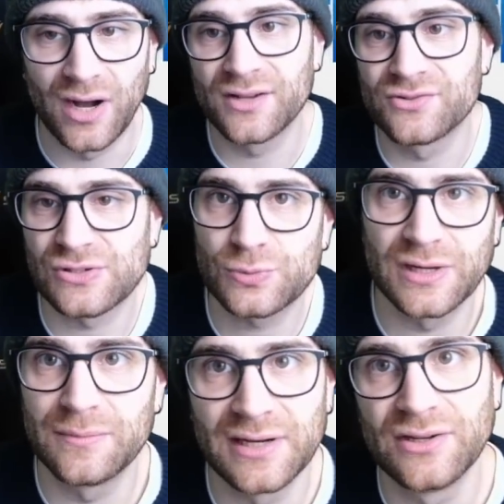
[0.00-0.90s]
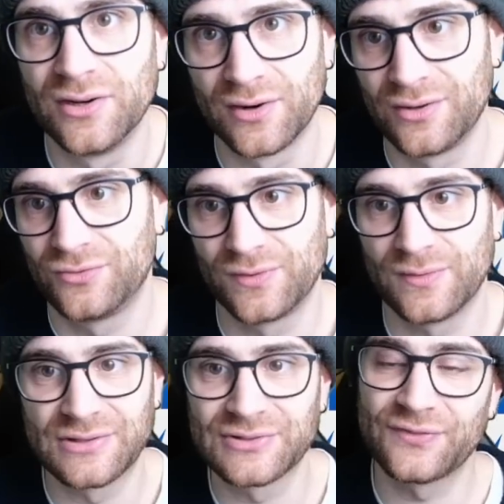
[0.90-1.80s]
120 million euros for
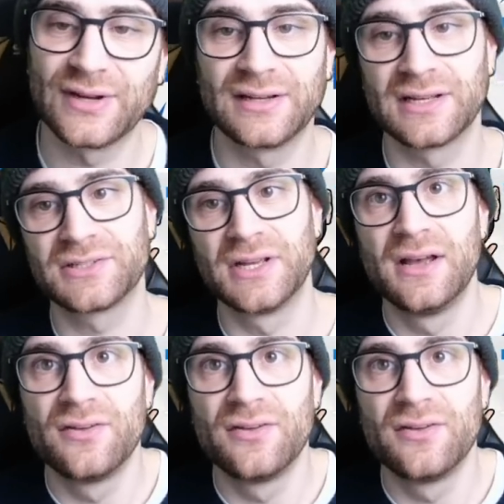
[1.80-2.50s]
Enzo Fernandez.